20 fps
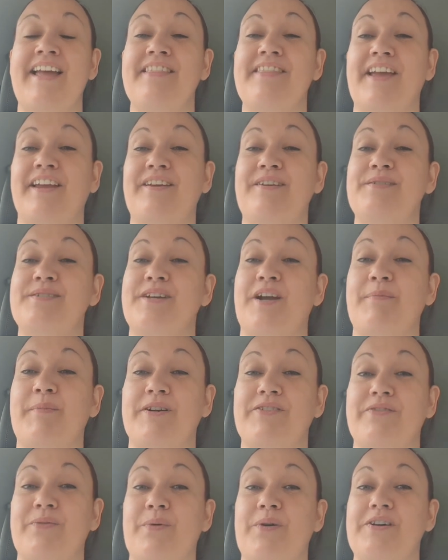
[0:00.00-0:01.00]
Thank you so
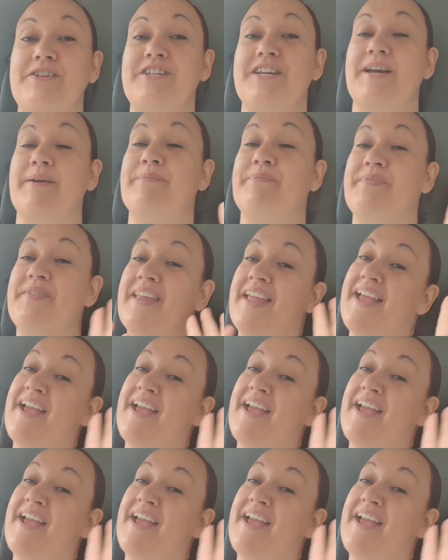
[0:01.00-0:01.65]
much for watching.